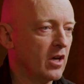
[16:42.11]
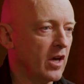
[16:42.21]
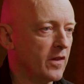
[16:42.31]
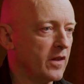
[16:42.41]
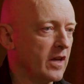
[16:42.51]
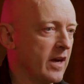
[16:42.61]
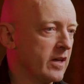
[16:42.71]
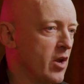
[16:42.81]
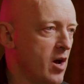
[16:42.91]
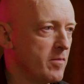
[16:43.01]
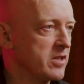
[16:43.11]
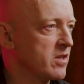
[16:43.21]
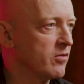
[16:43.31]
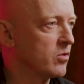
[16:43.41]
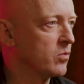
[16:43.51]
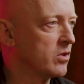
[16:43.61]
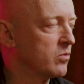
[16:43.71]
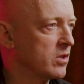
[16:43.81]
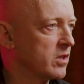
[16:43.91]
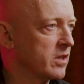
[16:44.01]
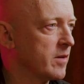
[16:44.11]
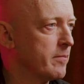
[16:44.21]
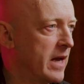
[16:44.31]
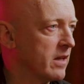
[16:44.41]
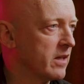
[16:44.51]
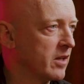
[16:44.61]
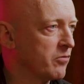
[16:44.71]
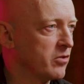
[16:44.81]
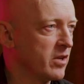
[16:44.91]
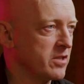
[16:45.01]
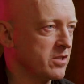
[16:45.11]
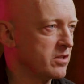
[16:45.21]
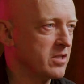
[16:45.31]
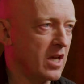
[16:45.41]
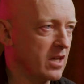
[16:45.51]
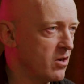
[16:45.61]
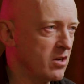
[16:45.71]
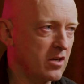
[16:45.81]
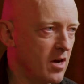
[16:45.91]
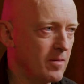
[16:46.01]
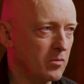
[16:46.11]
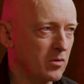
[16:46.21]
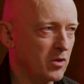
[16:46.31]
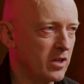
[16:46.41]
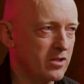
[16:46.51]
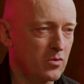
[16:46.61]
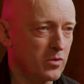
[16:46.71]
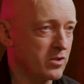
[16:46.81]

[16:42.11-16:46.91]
and the economics of it weren't really compelling for us to take on comic book projects,